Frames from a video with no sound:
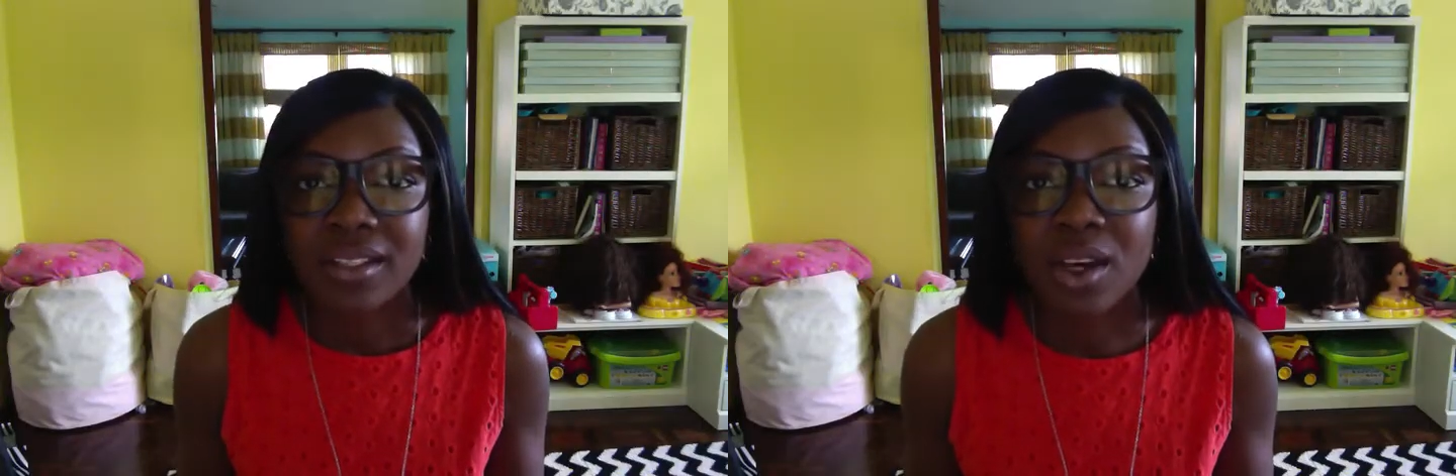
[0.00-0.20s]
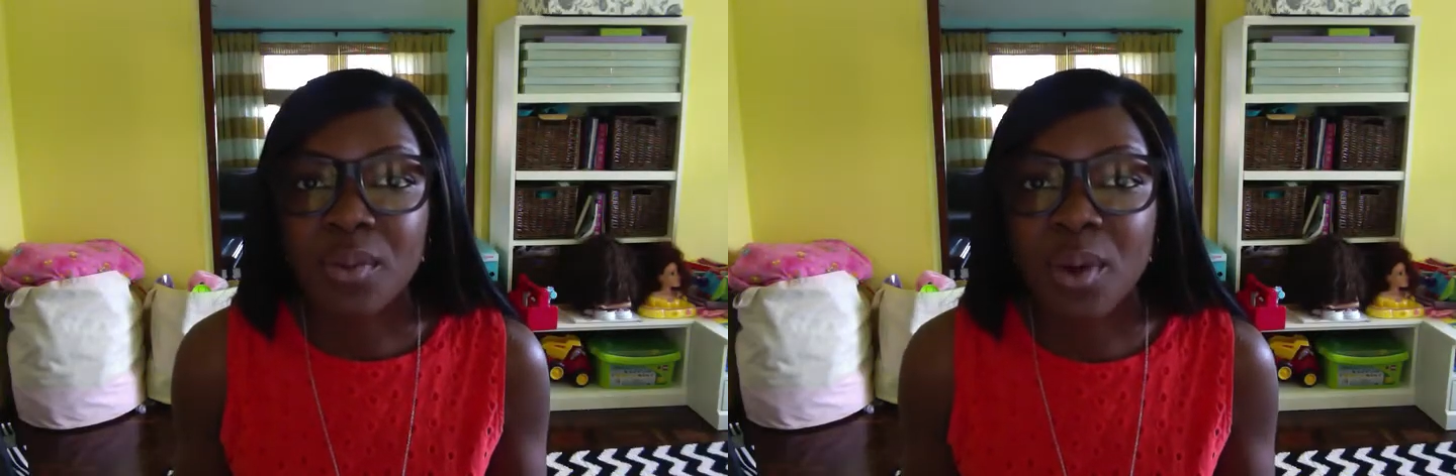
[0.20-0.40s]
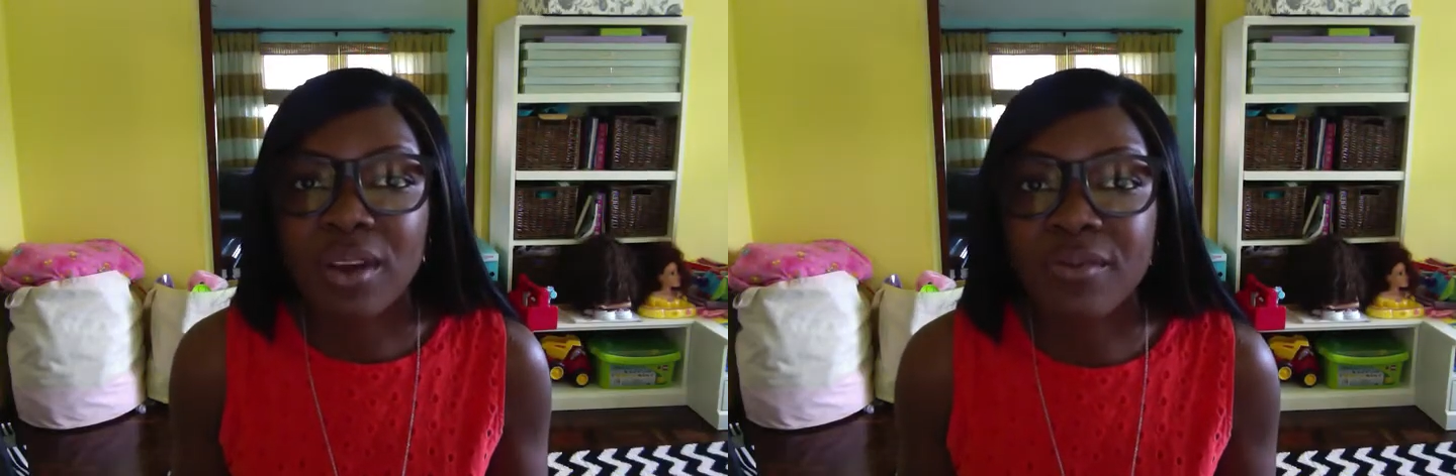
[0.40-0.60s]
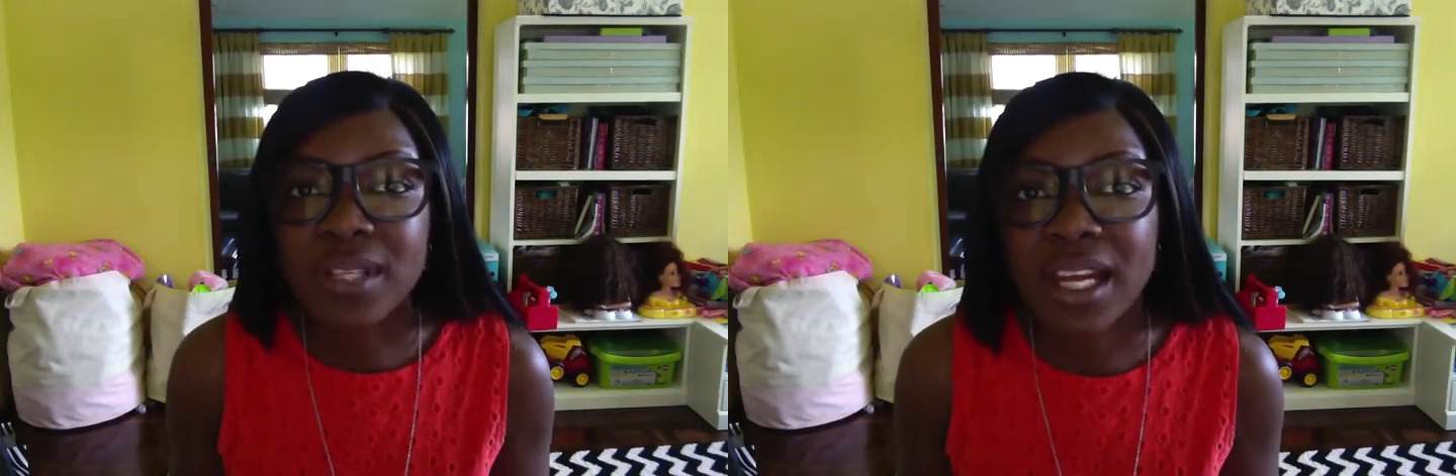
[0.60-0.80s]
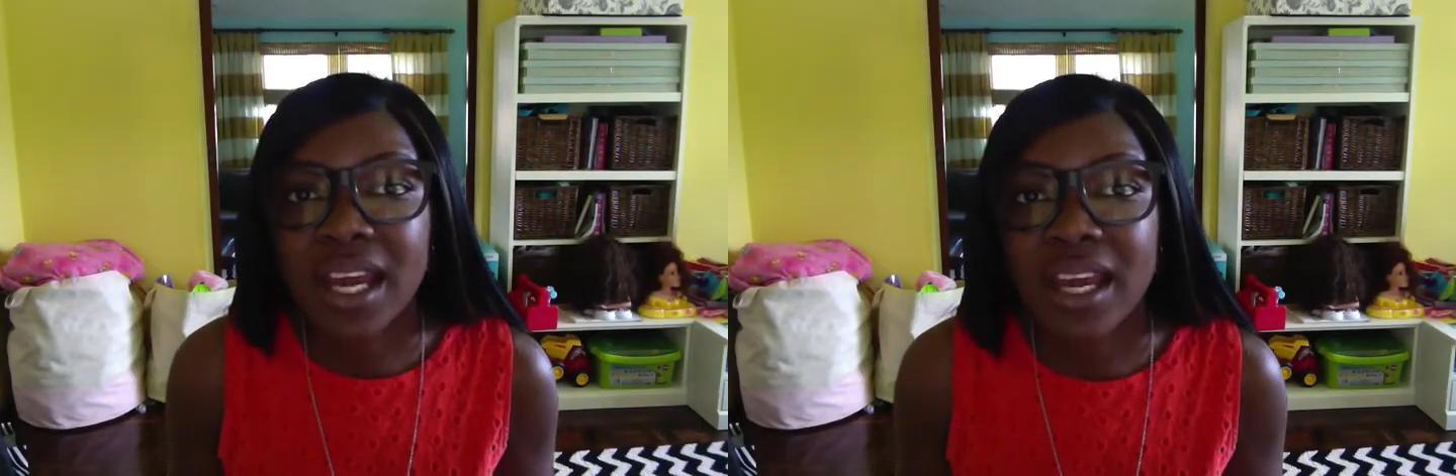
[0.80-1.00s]
So I'm going
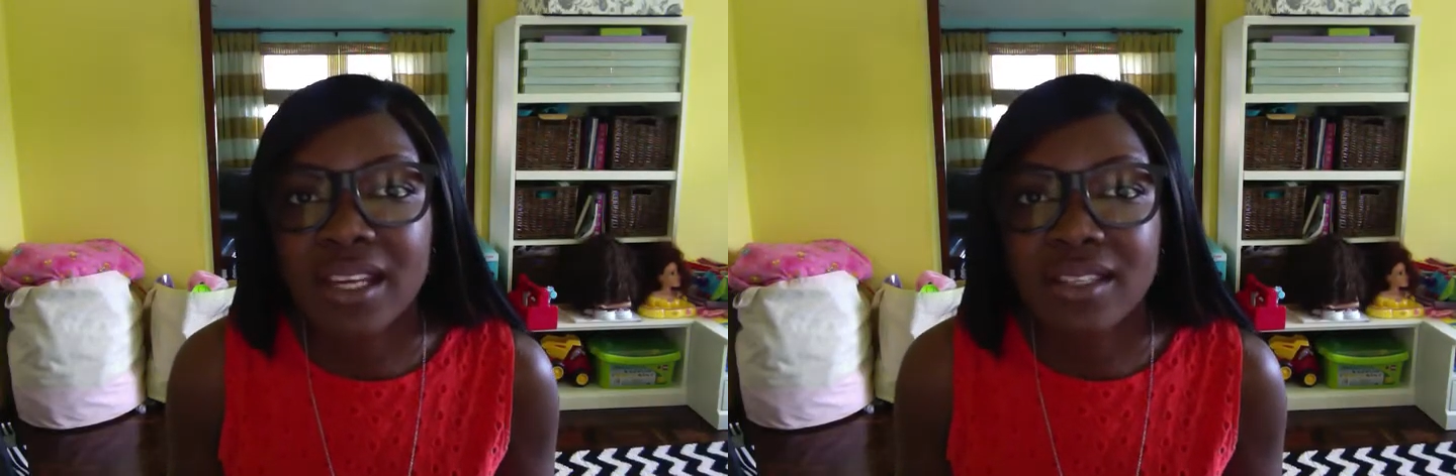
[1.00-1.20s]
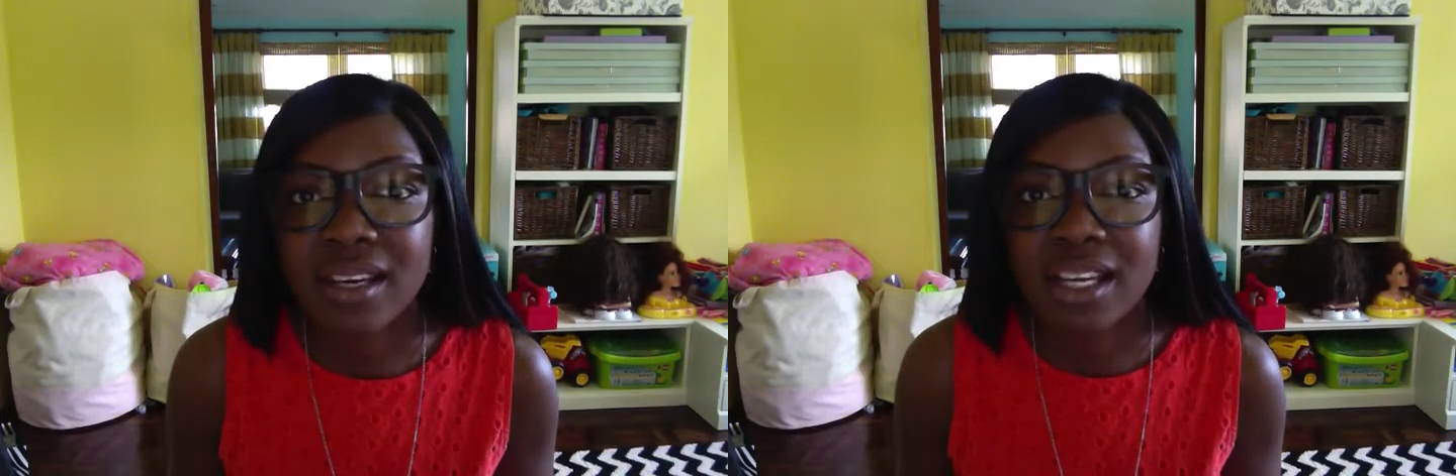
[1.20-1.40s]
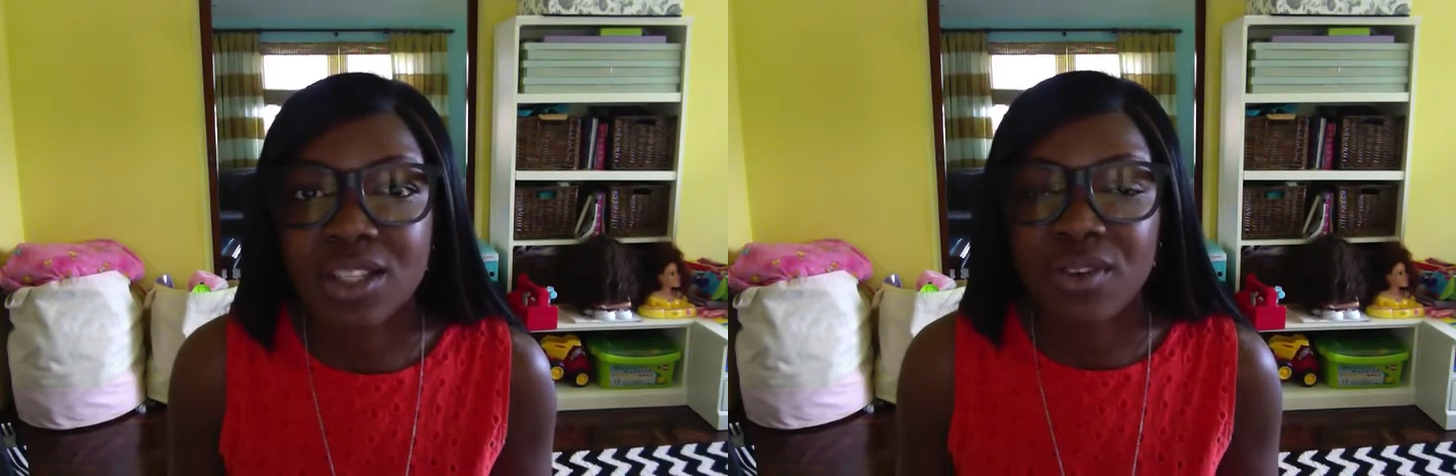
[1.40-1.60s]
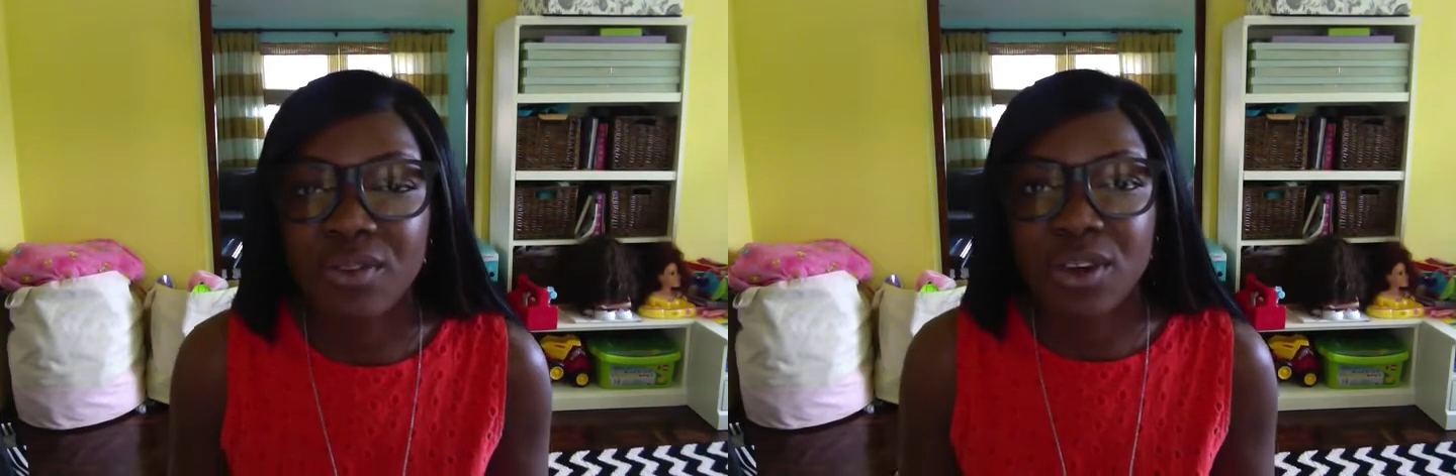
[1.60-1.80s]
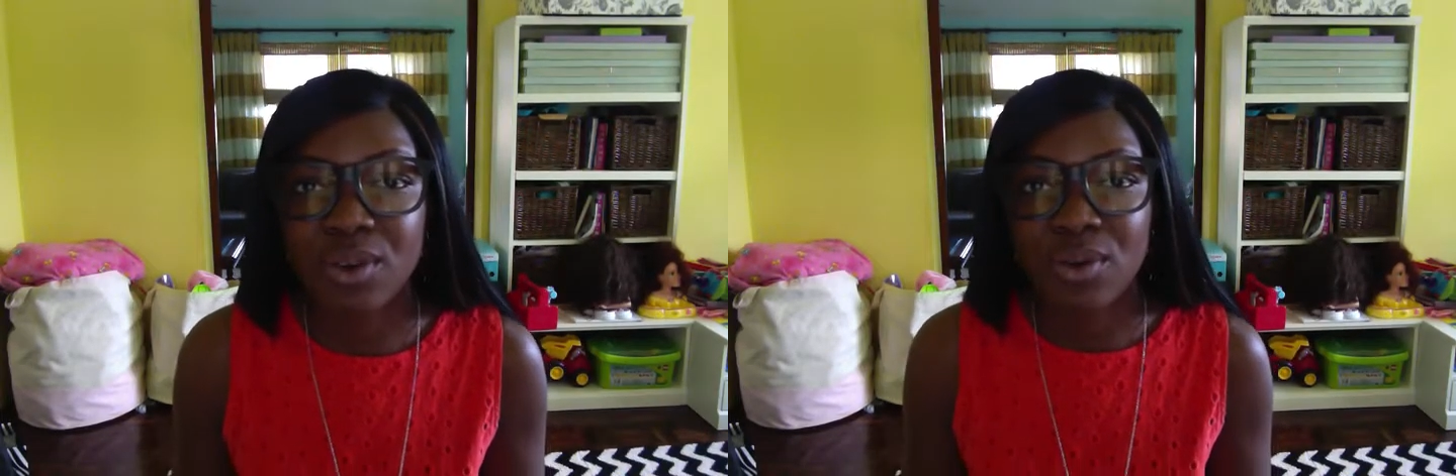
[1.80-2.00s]
today to
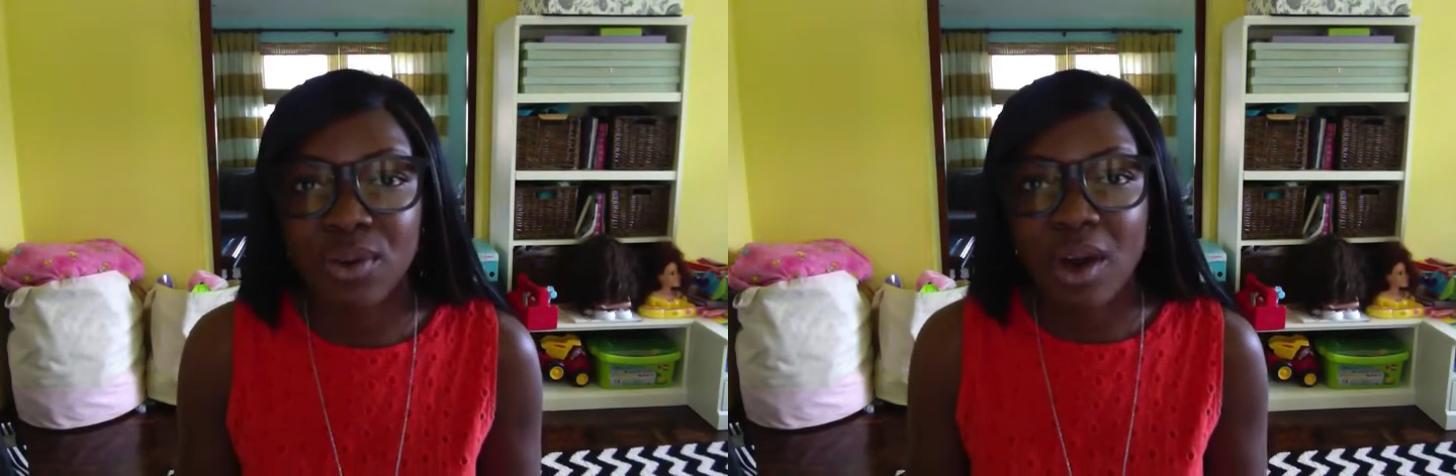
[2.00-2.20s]
interview